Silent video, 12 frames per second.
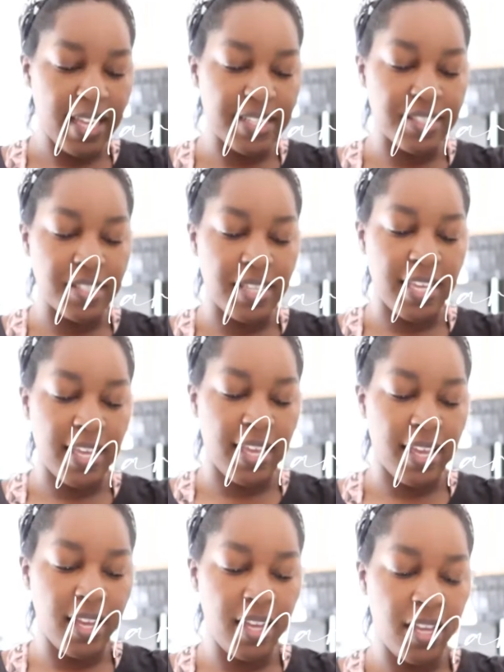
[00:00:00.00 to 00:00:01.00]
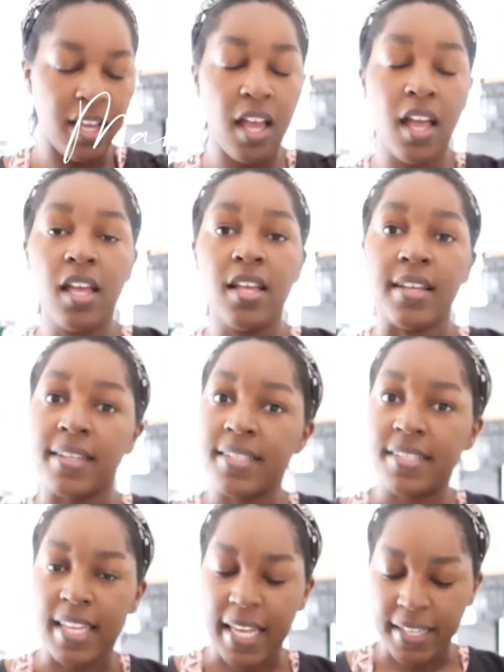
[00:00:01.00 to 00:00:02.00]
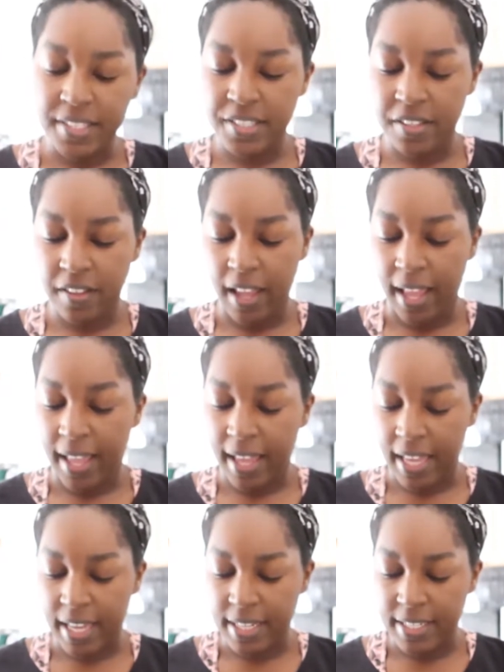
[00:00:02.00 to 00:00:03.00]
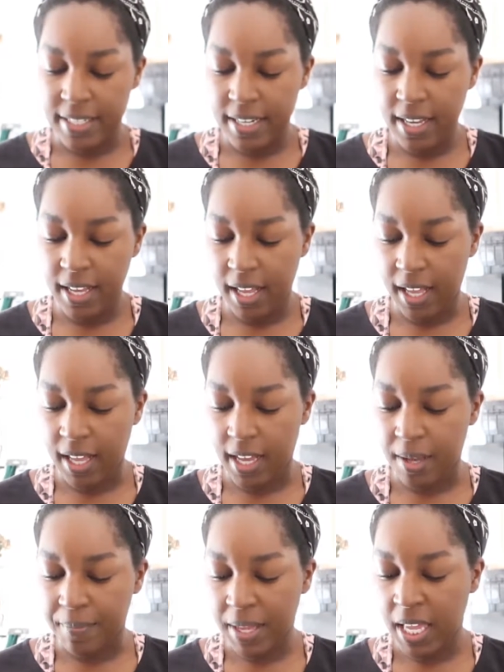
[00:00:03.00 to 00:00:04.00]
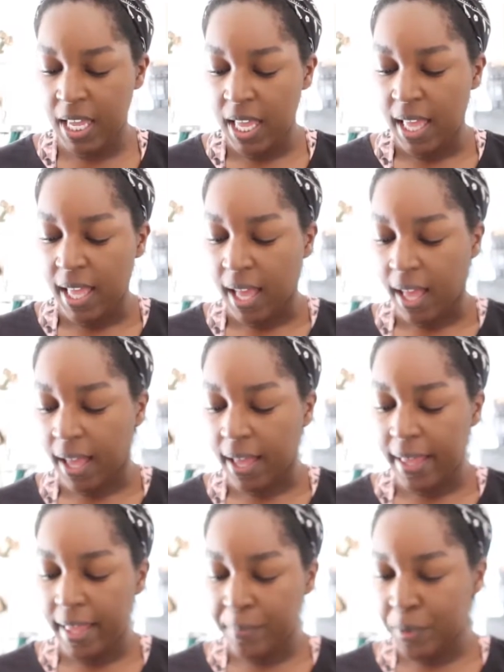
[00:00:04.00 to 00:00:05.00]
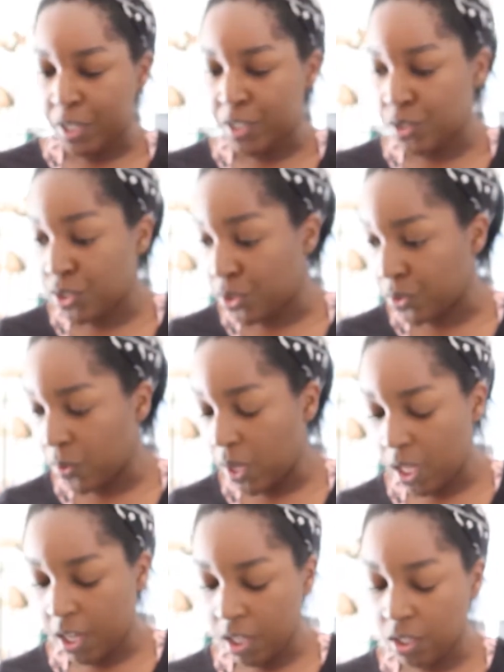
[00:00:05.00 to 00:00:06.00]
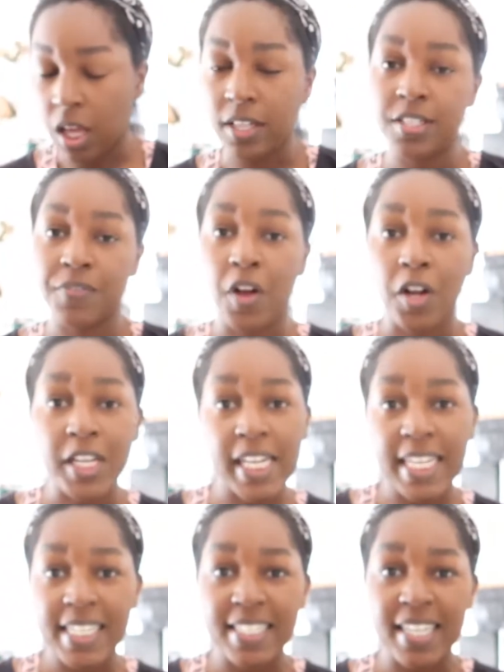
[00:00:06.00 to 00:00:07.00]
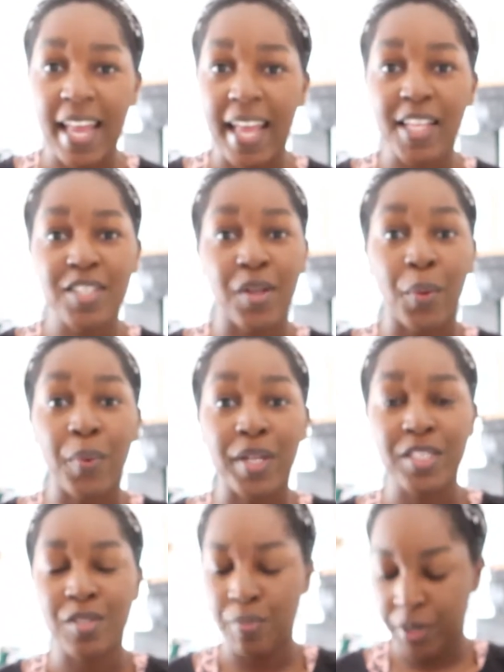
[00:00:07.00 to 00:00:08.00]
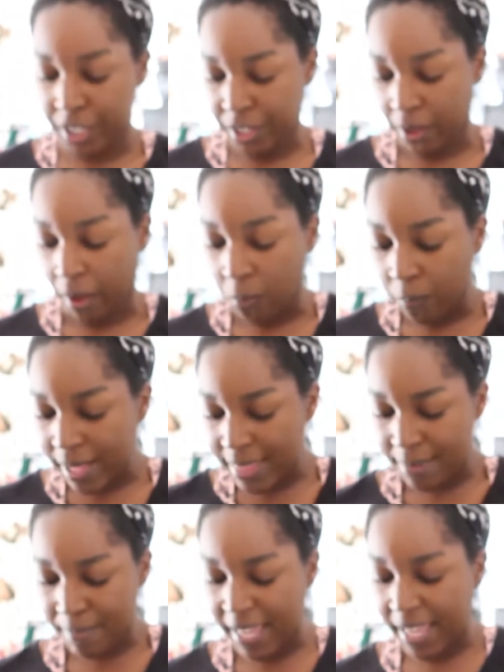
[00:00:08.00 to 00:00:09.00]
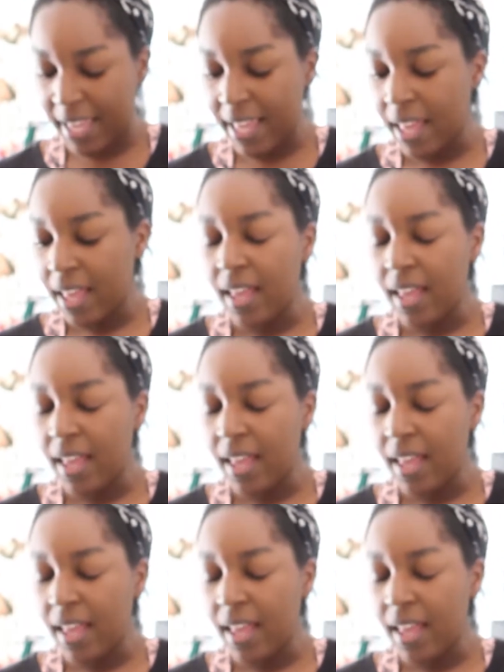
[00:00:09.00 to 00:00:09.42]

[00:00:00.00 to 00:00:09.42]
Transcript: is the 6th, and I am gonna do lots of gardening today, so I wanted to bring you out with me.